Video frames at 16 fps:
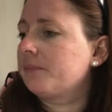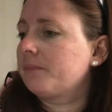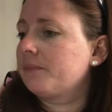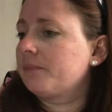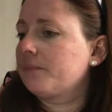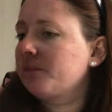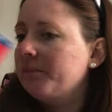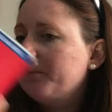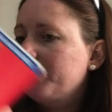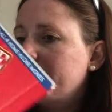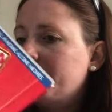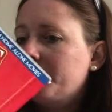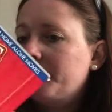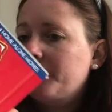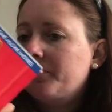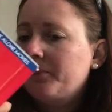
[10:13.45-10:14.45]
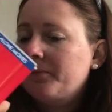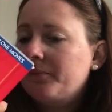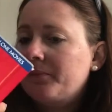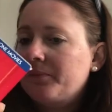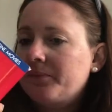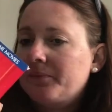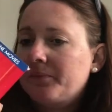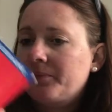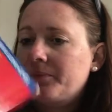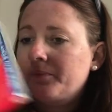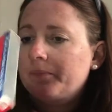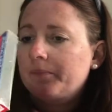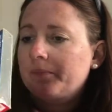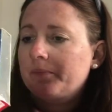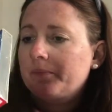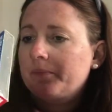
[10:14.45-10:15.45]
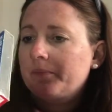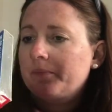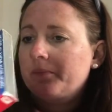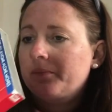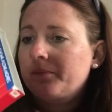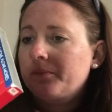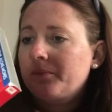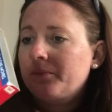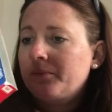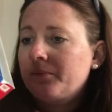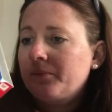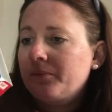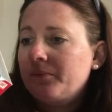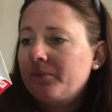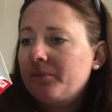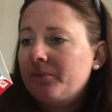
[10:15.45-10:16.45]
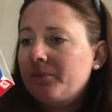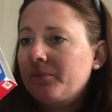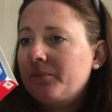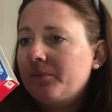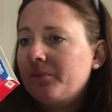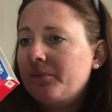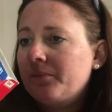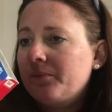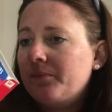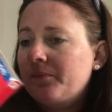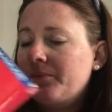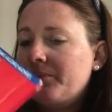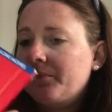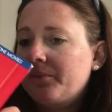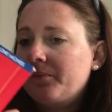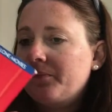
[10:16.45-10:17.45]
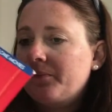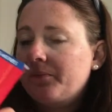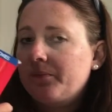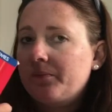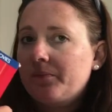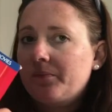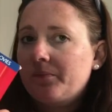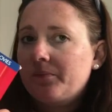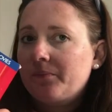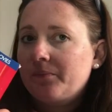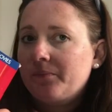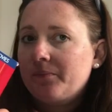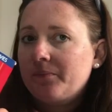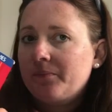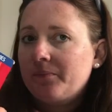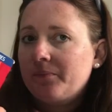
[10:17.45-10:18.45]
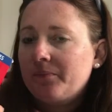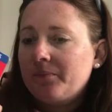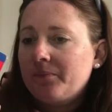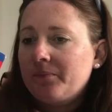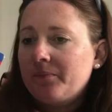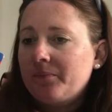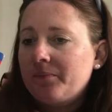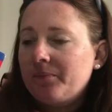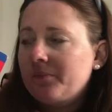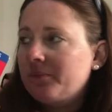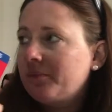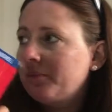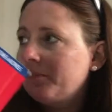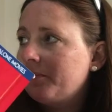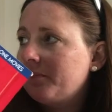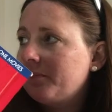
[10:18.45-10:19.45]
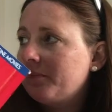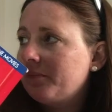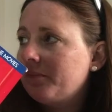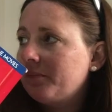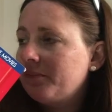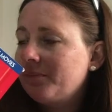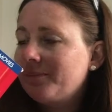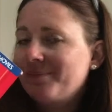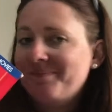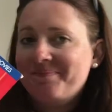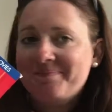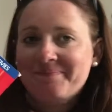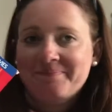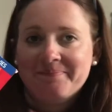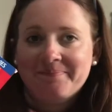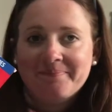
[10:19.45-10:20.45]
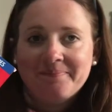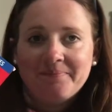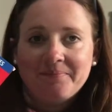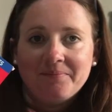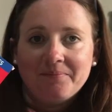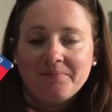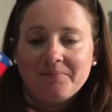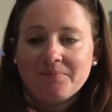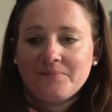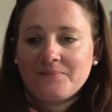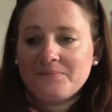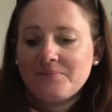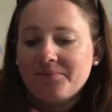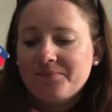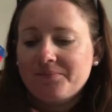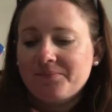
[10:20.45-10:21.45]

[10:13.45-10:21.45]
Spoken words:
No words are spoken by the person on screen.